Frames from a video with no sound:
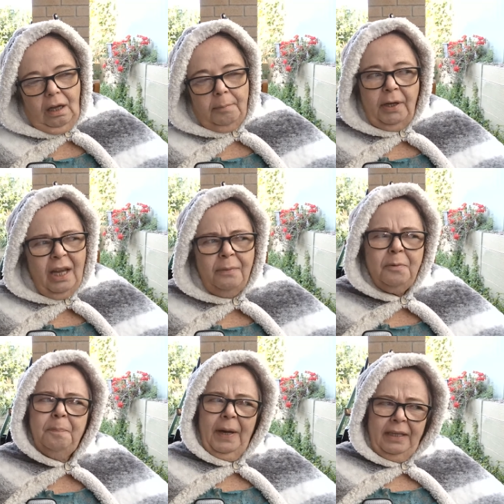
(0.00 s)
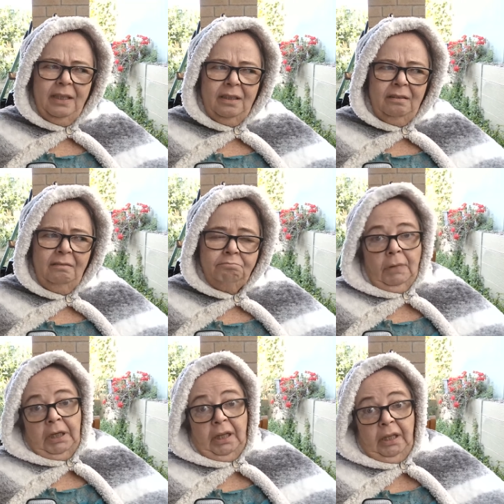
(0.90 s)
I'm okay with bacon
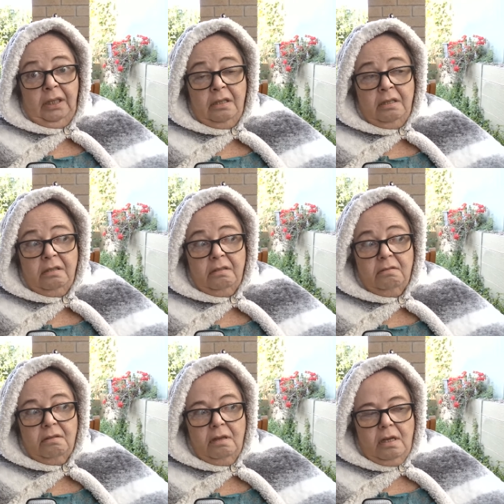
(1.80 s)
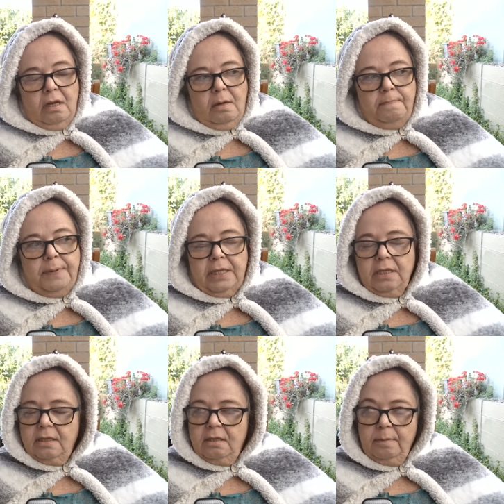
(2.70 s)
and eggs.
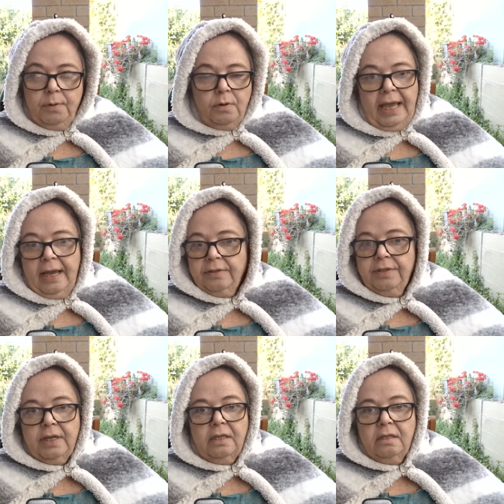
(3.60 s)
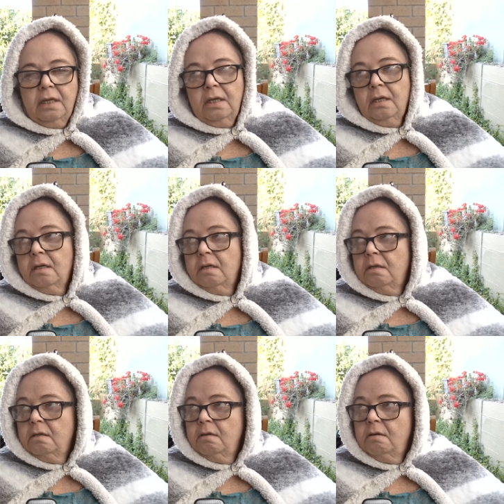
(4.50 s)
But the porterhouse steak thing,
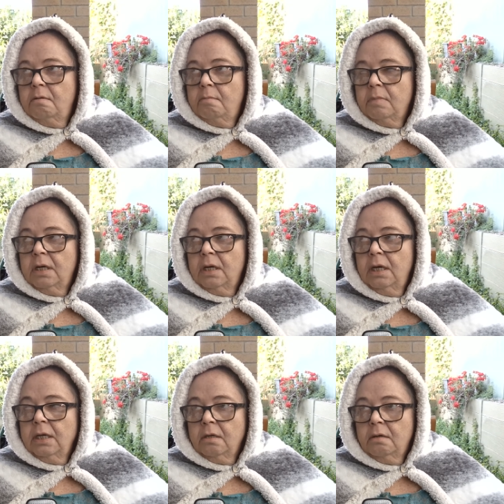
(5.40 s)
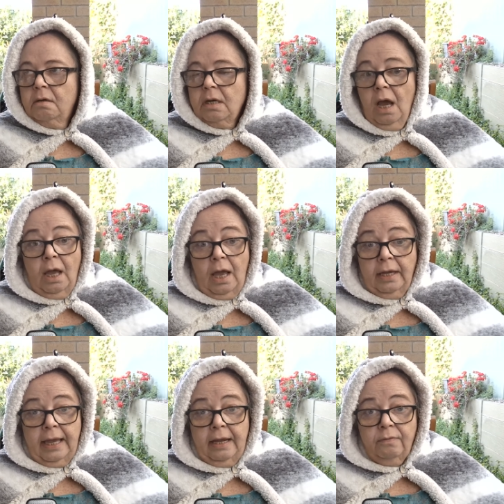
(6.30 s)
oh my God, I,
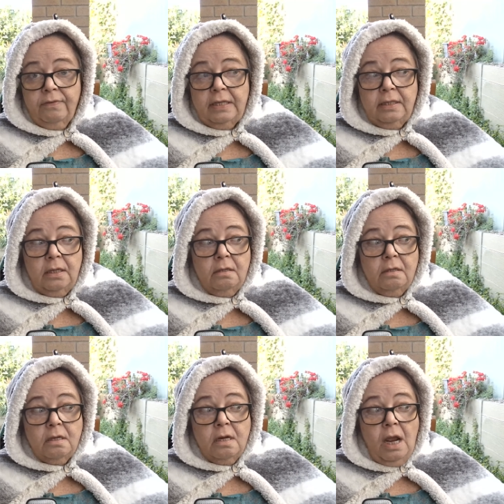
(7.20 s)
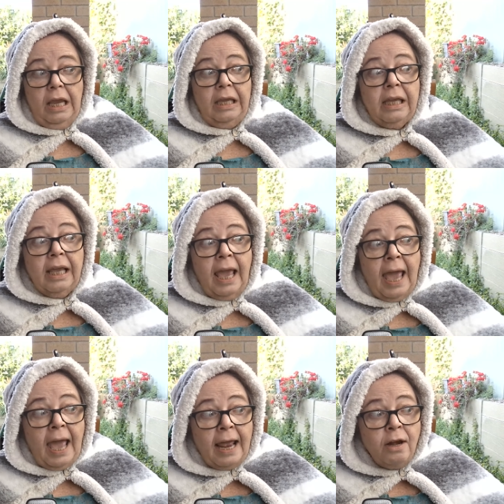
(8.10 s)
I cannot face it.
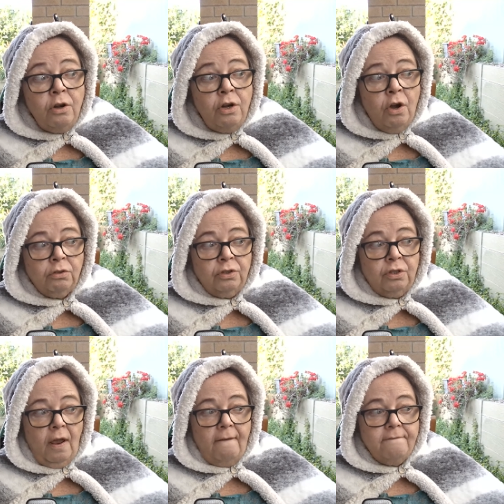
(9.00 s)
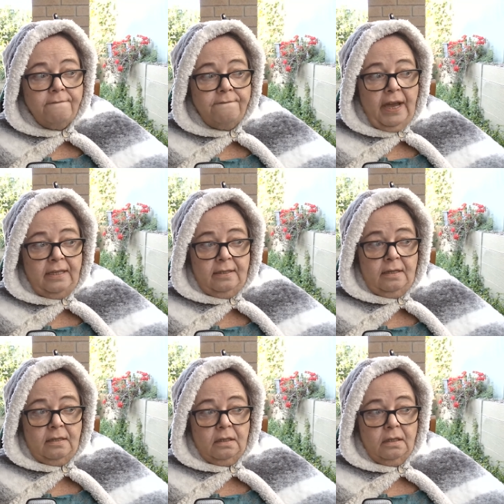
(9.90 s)
Cannot face
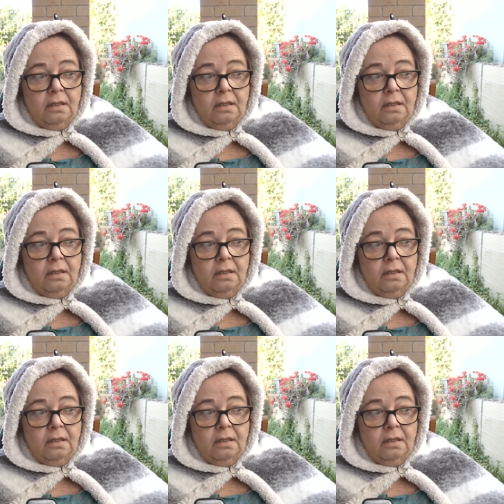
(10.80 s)
it.